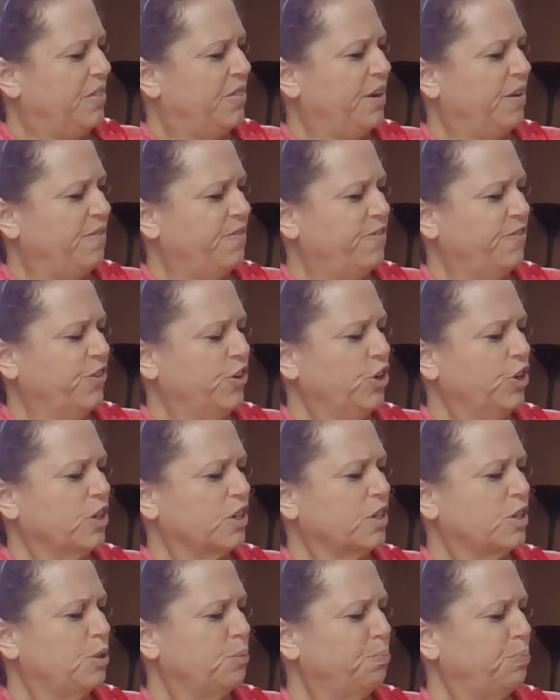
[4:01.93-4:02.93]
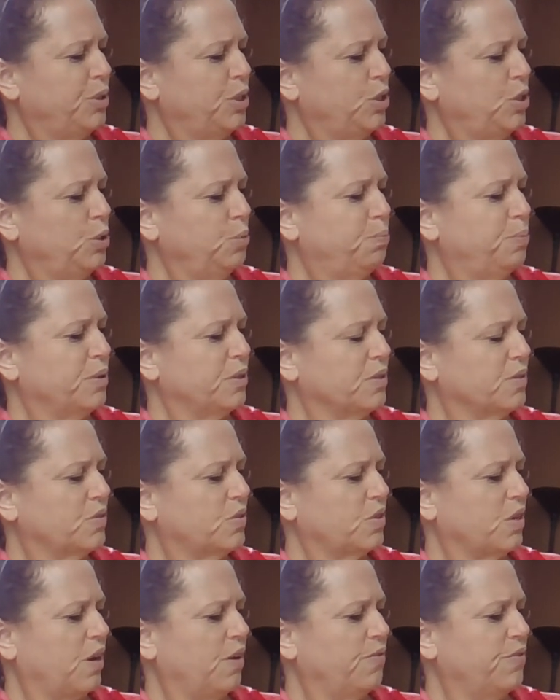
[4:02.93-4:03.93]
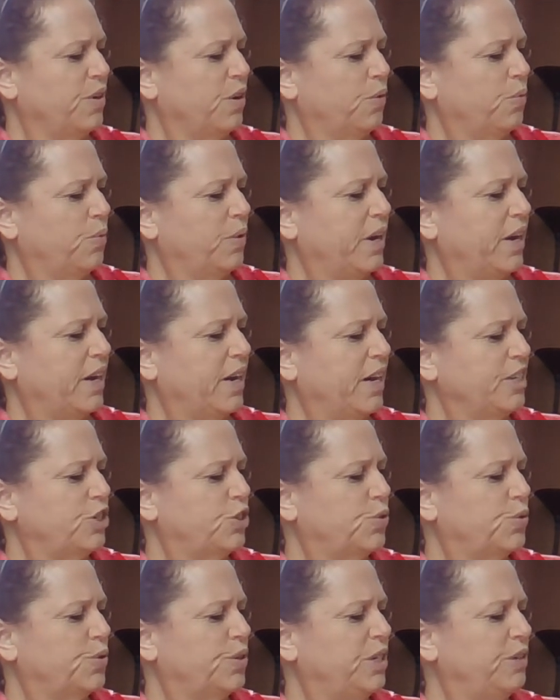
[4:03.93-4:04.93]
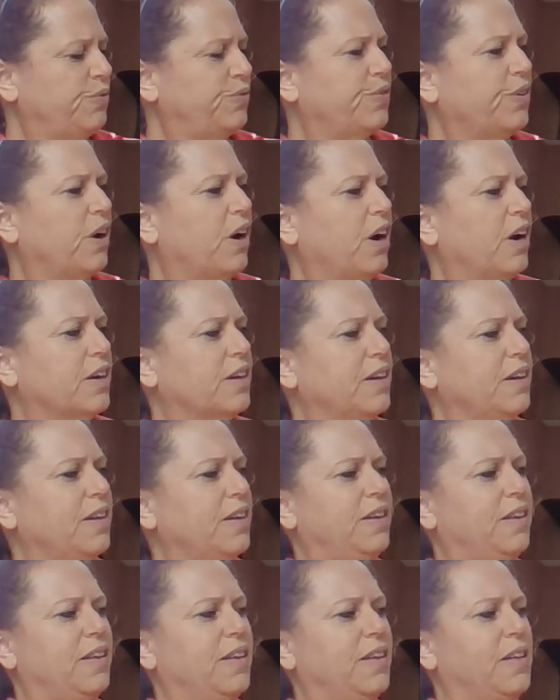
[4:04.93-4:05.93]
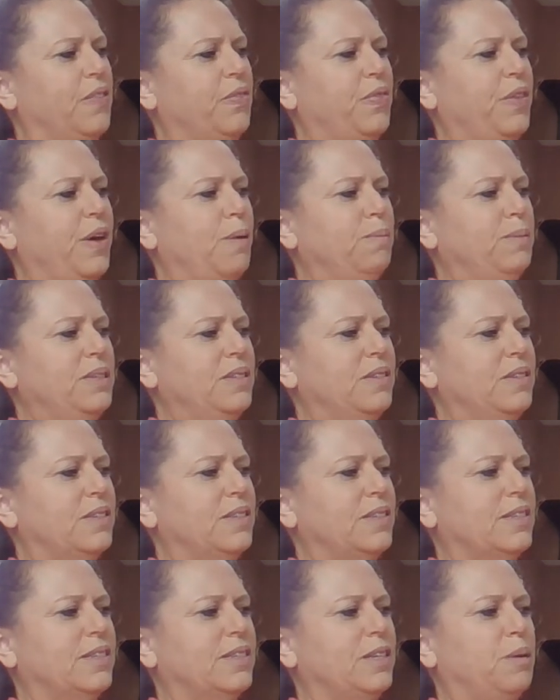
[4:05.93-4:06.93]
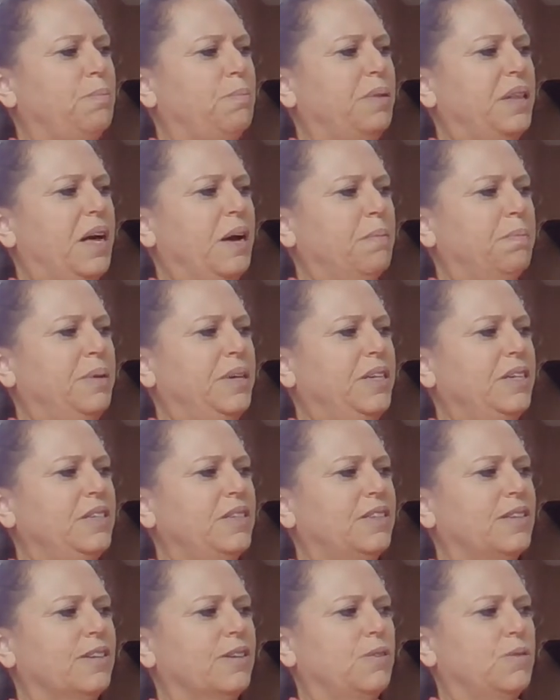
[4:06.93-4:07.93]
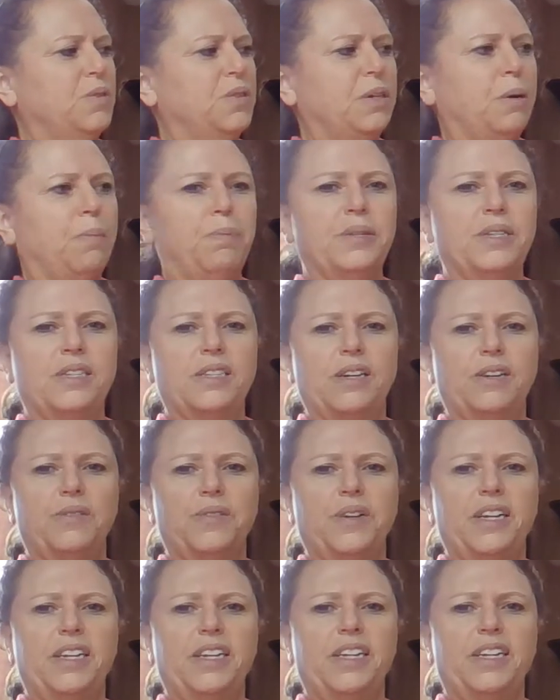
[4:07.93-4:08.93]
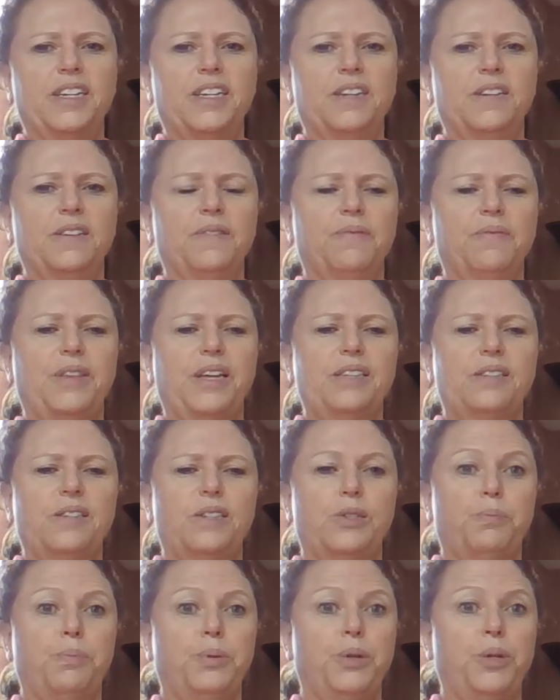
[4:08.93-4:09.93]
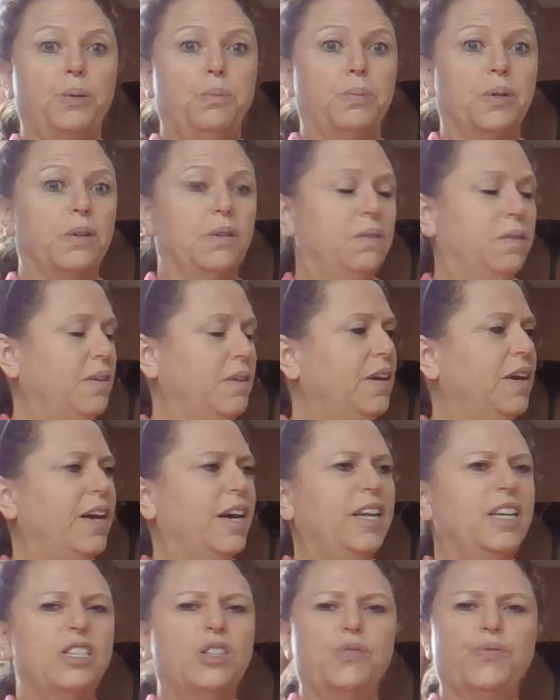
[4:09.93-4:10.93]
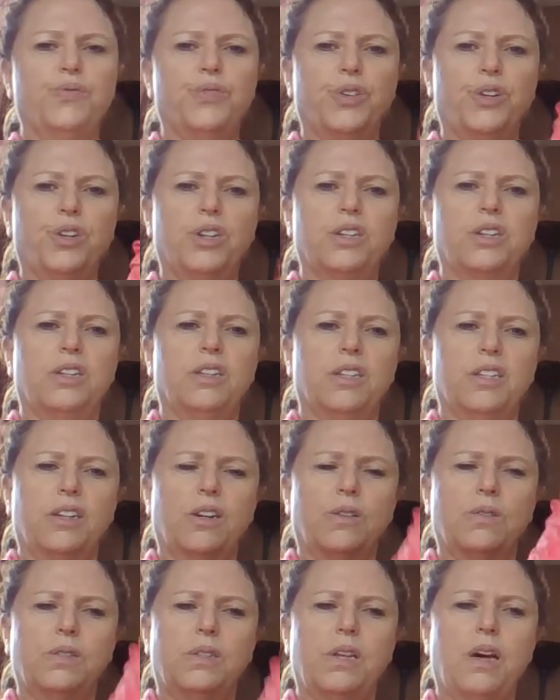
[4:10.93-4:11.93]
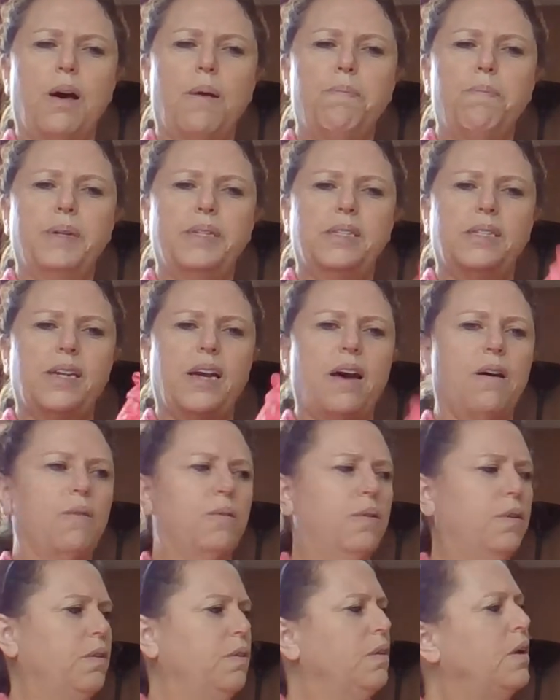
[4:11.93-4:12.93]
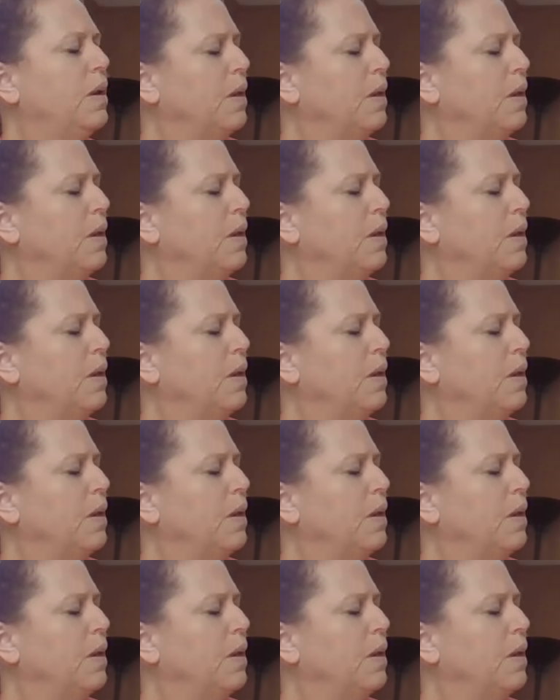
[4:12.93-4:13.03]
The vertical pupils of the red-eyed tree frog, that means this little black piece that goes up and down right here, that's his pupil. And it's vertical, it goes up and down.